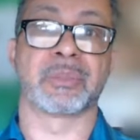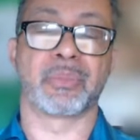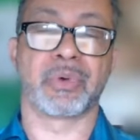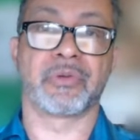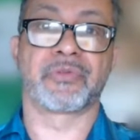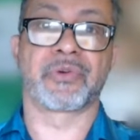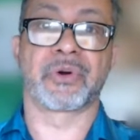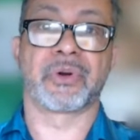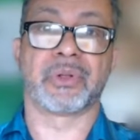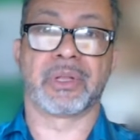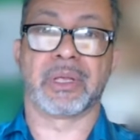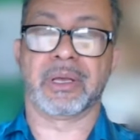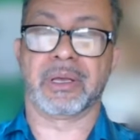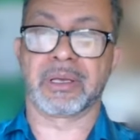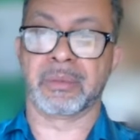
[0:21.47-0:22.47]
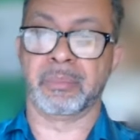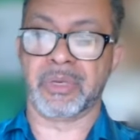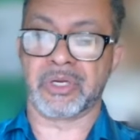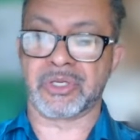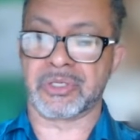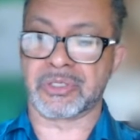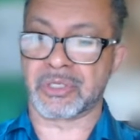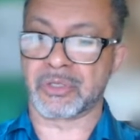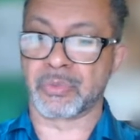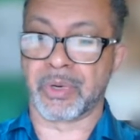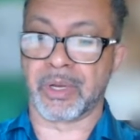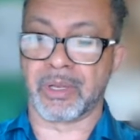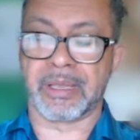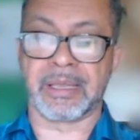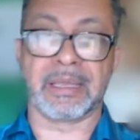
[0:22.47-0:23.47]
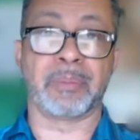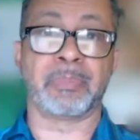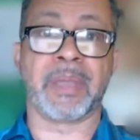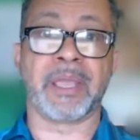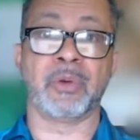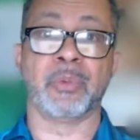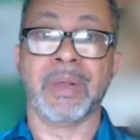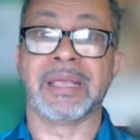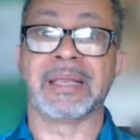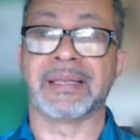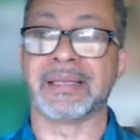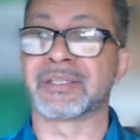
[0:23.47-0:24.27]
referral commissions as well and get paid weekly.